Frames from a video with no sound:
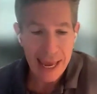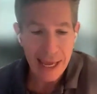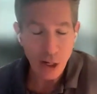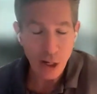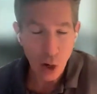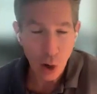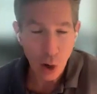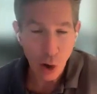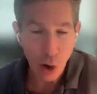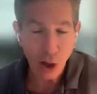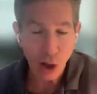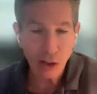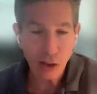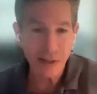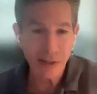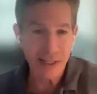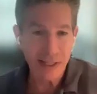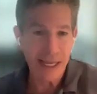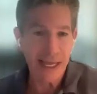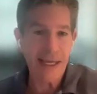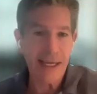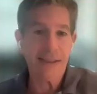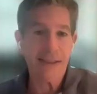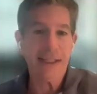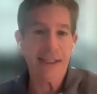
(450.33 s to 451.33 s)
And all
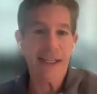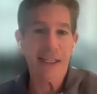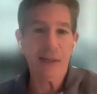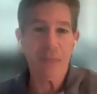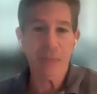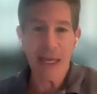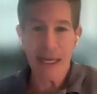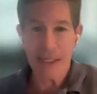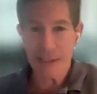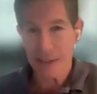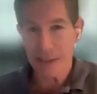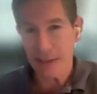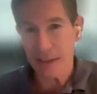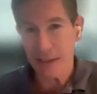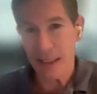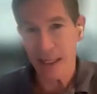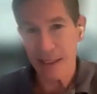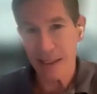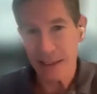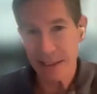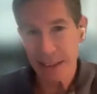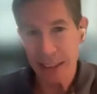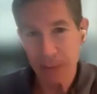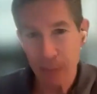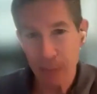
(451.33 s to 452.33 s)
of that, getting back to
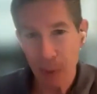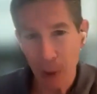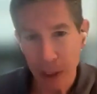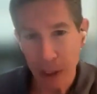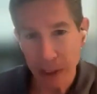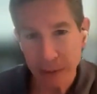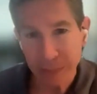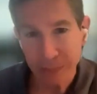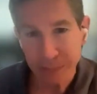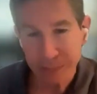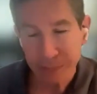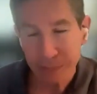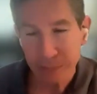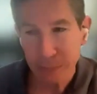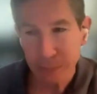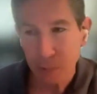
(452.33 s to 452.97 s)
the IT part,